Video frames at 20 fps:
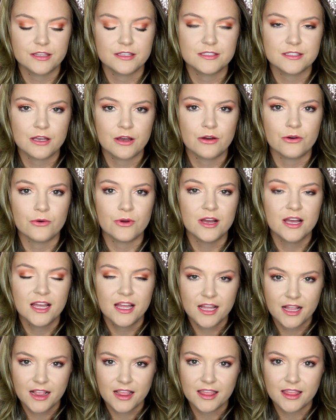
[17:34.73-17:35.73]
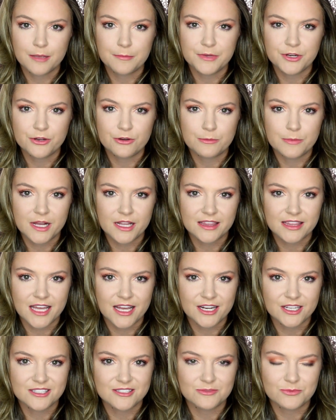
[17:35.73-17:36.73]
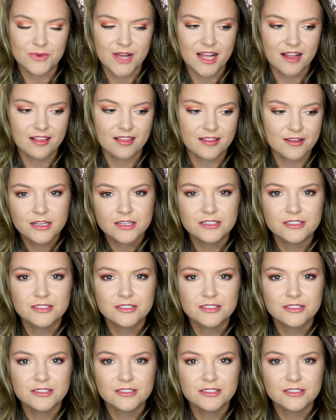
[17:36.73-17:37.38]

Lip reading: so let me know about that as well.